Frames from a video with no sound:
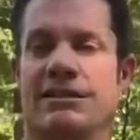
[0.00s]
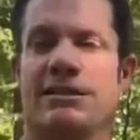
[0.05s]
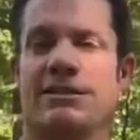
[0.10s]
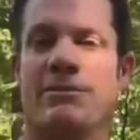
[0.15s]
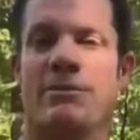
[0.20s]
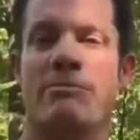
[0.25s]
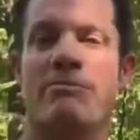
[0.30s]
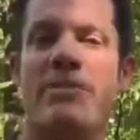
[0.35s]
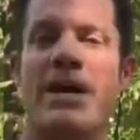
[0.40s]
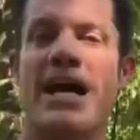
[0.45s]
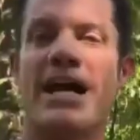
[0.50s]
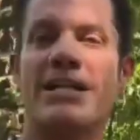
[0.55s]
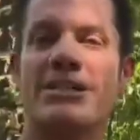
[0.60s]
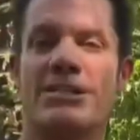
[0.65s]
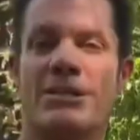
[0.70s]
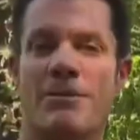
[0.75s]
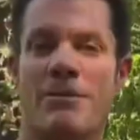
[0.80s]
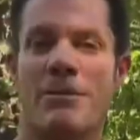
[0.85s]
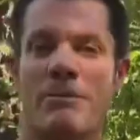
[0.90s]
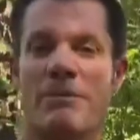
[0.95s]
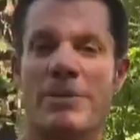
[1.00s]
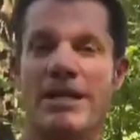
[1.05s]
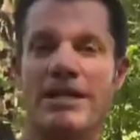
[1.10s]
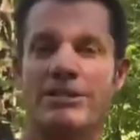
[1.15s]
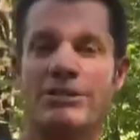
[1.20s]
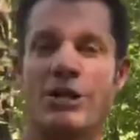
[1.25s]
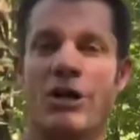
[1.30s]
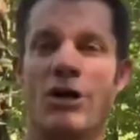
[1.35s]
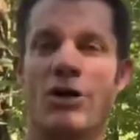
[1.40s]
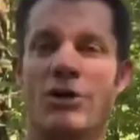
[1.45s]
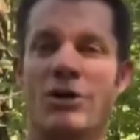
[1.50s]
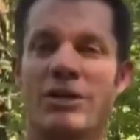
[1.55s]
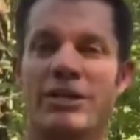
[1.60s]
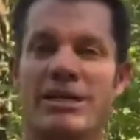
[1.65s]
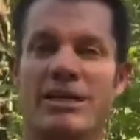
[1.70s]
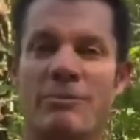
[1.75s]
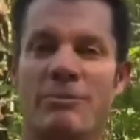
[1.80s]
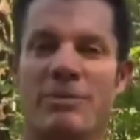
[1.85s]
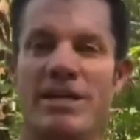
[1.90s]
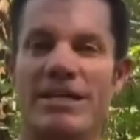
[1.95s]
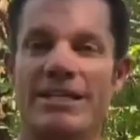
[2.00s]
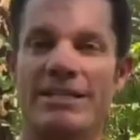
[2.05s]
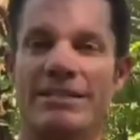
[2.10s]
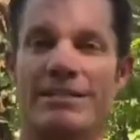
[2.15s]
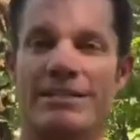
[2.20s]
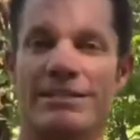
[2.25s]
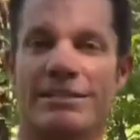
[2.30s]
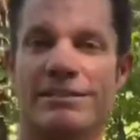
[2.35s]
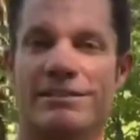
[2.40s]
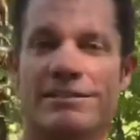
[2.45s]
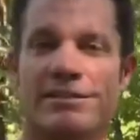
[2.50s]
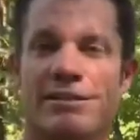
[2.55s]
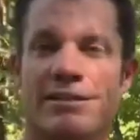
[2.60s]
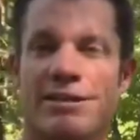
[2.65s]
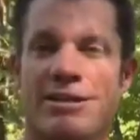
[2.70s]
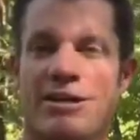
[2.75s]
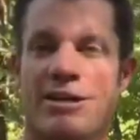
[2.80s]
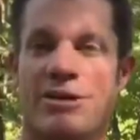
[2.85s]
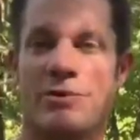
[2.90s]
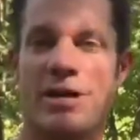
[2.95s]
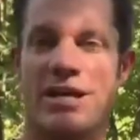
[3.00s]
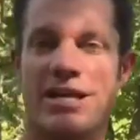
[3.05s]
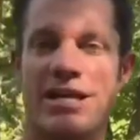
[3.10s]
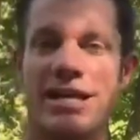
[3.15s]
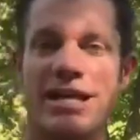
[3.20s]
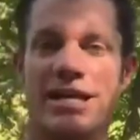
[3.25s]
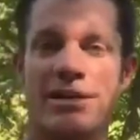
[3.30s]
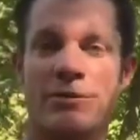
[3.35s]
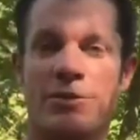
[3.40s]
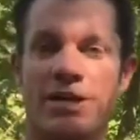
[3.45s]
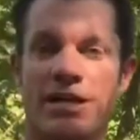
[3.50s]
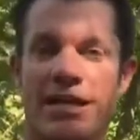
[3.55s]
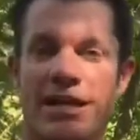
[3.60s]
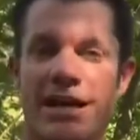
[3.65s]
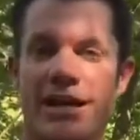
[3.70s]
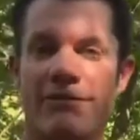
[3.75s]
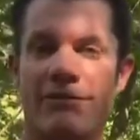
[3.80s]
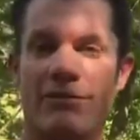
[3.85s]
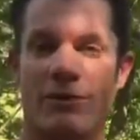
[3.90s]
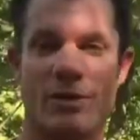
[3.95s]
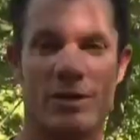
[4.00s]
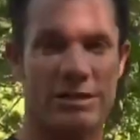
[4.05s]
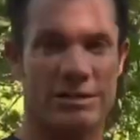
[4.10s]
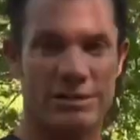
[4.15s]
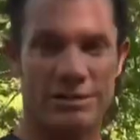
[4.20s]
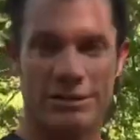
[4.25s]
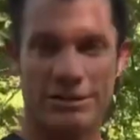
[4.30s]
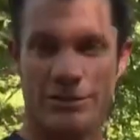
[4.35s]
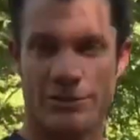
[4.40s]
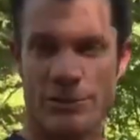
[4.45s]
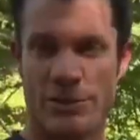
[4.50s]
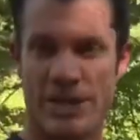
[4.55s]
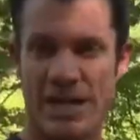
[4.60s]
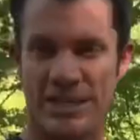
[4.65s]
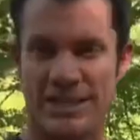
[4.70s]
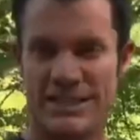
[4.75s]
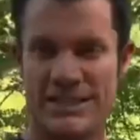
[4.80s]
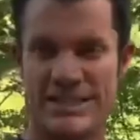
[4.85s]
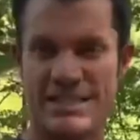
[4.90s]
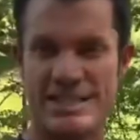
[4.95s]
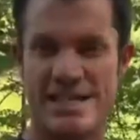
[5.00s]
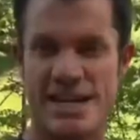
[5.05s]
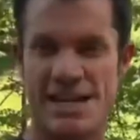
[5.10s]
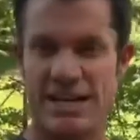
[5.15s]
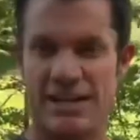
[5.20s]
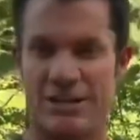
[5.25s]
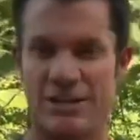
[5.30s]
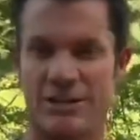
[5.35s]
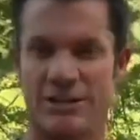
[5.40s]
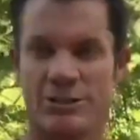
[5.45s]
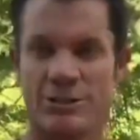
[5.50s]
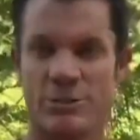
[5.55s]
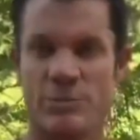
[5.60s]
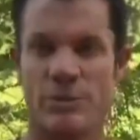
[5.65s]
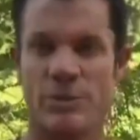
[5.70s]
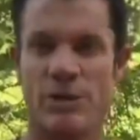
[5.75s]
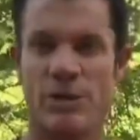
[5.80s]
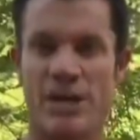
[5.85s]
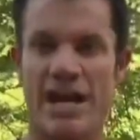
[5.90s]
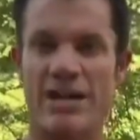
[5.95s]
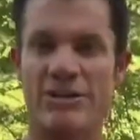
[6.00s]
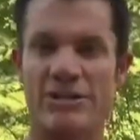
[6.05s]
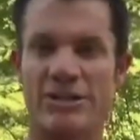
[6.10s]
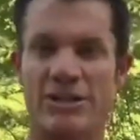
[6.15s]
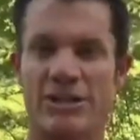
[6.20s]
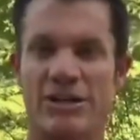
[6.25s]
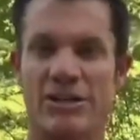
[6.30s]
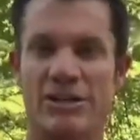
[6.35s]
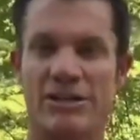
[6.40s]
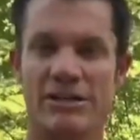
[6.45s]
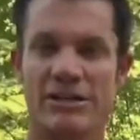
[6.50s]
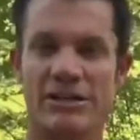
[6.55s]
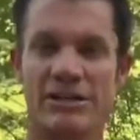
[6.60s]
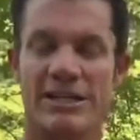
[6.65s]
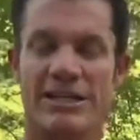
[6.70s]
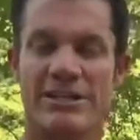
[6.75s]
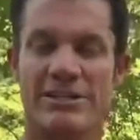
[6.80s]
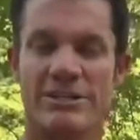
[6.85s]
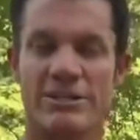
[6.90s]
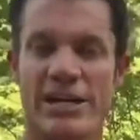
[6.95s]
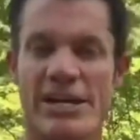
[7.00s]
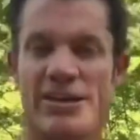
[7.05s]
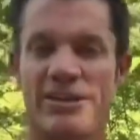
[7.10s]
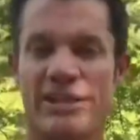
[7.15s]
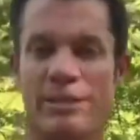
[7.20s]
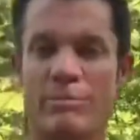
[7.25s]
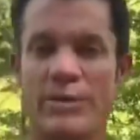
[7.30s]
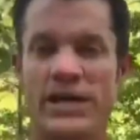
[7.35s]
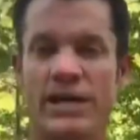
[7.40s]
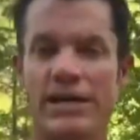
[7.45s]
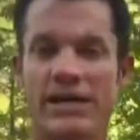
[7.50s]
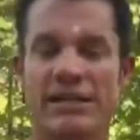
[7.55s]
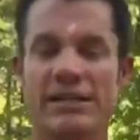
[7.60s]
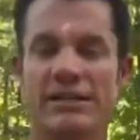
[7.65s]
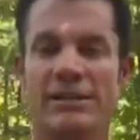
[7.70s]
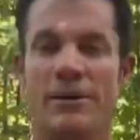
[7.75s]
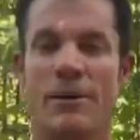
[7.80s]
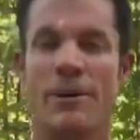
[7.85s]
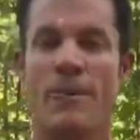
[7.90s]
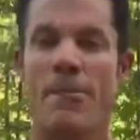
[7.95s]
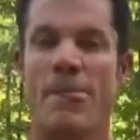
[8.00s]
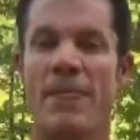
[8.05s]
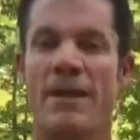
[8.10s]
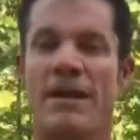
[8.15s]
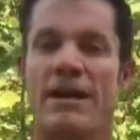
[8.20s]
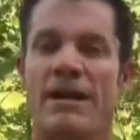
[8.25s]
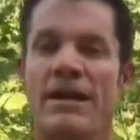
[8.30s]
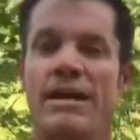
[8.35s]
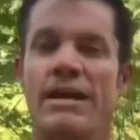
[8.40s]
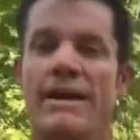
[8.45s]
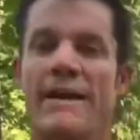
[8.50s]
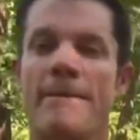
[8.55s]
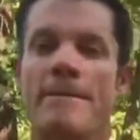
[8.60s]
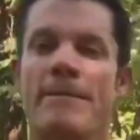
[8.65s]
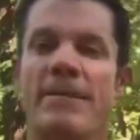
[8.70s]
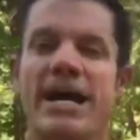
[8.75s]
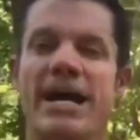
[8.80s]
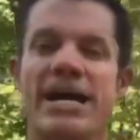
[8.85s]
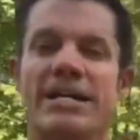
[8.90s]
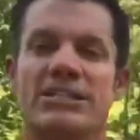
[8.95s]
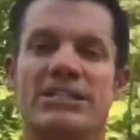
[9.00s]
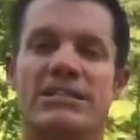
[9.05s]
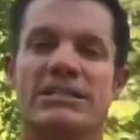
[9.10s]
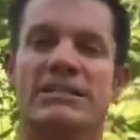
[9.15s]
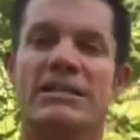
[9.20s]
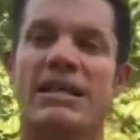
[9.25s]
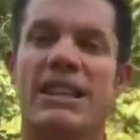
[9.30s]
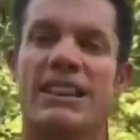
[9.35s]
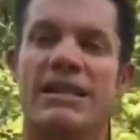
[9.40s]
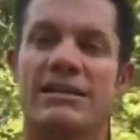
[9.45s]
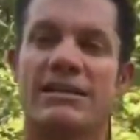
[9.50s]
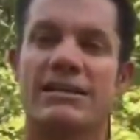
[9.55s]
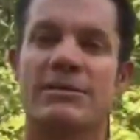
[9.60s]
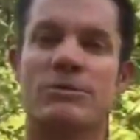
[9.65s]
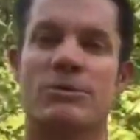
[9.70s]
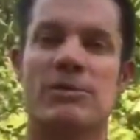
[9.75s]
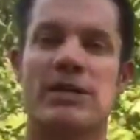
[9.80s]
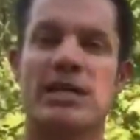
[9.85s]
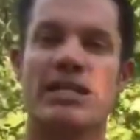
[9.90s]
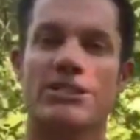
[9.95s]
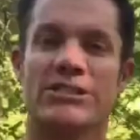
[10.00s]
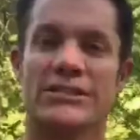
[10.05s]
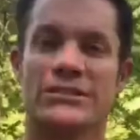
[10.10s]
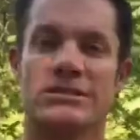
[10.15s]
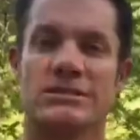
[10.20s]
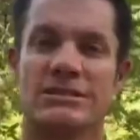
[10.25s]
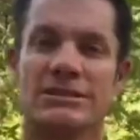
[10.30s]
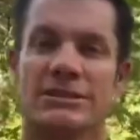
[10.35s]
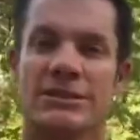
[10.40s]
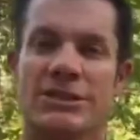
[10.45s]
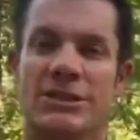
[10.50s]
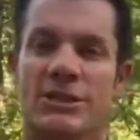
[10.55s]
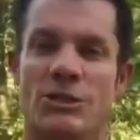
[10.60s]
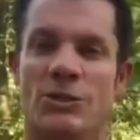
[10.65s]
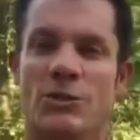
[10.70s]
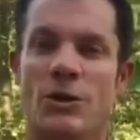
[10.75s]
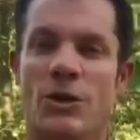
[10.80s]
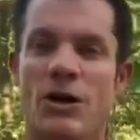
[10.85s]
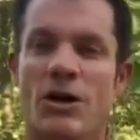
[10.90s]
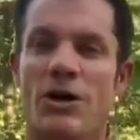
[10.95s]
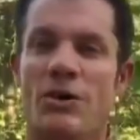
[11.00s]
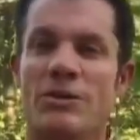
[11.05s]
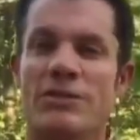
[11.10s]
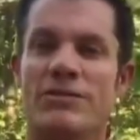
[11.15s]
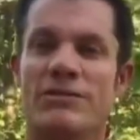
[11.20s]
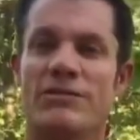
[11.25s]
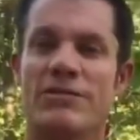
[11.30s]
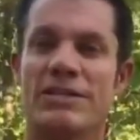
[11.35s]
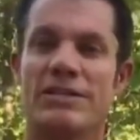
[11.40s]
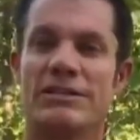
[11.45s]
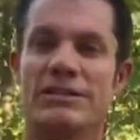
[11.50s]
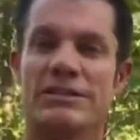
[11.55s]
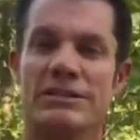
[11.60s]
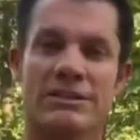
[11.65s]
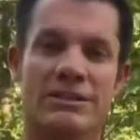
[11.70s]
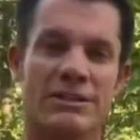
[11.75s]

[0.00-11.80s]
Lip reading: Imagine being totally at peace around anyone and everyone without the desire to put alcohol in your healthy body. Imagine the liberation you will always feel